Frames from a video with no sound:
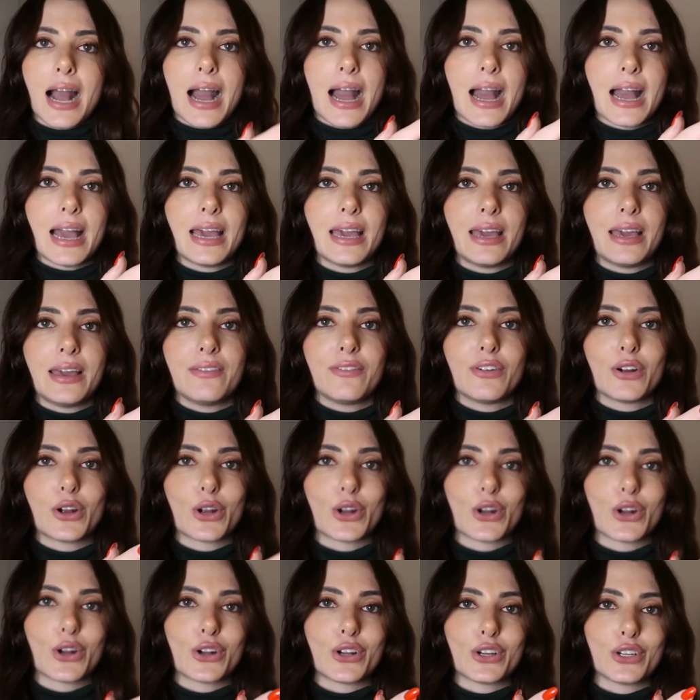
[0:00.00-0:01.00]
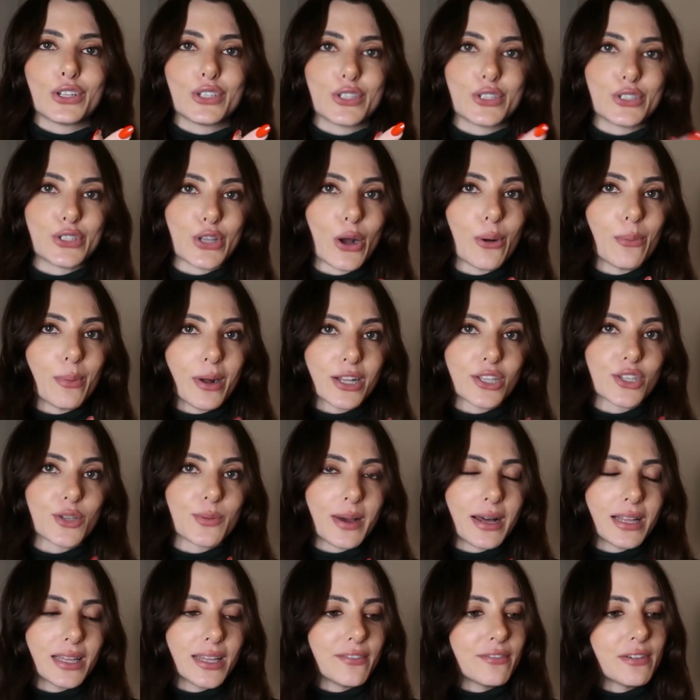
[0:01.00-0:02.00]
I've heard so much
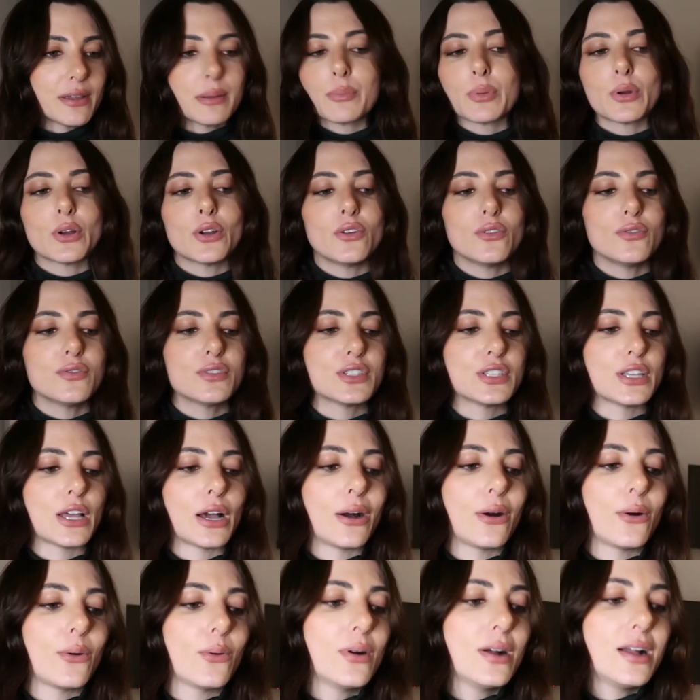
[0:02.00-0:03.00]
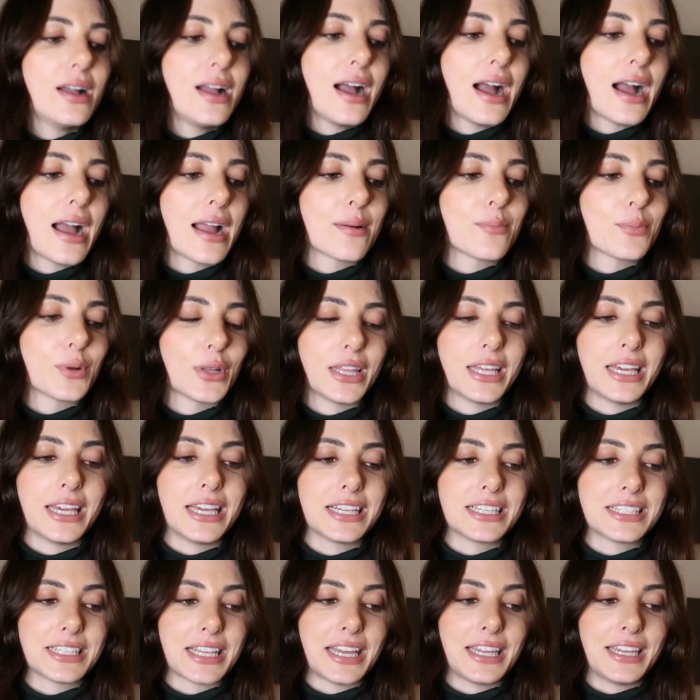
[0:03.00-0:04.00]
about Living Proof, so I'm really
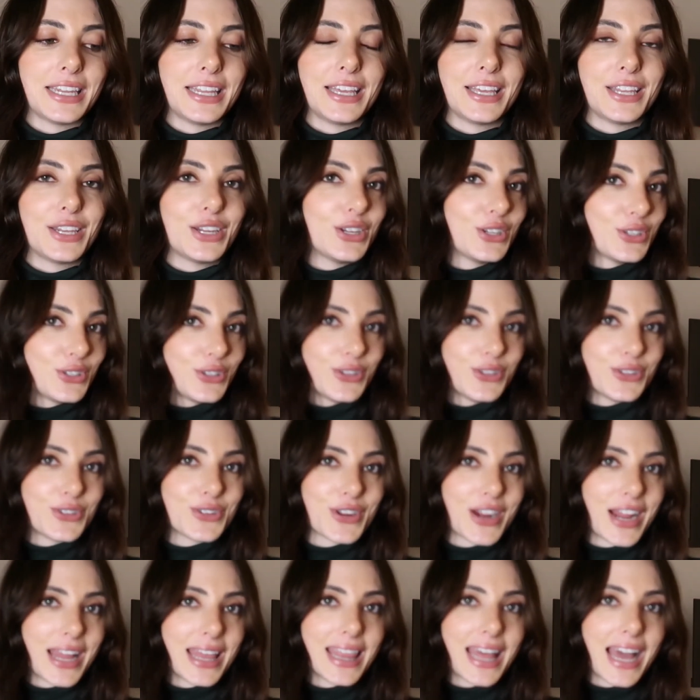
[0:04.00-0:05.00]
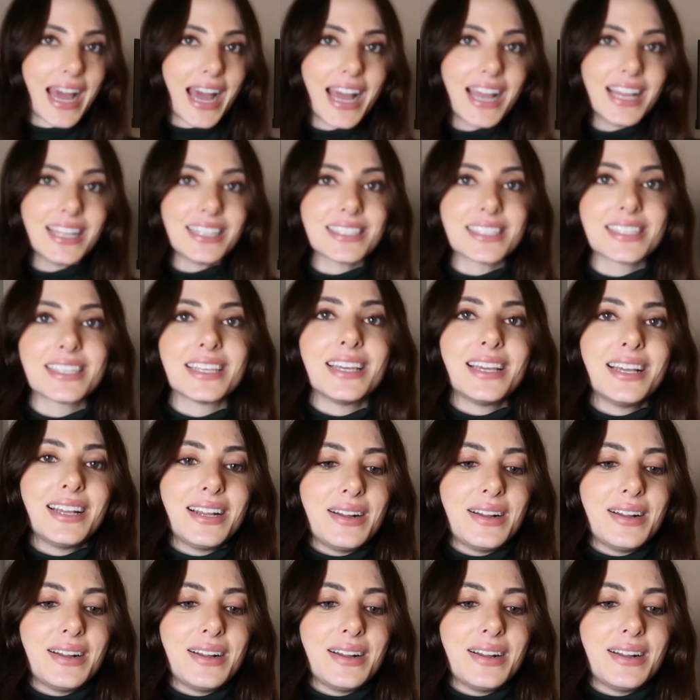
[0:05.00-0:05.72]
excited to try that.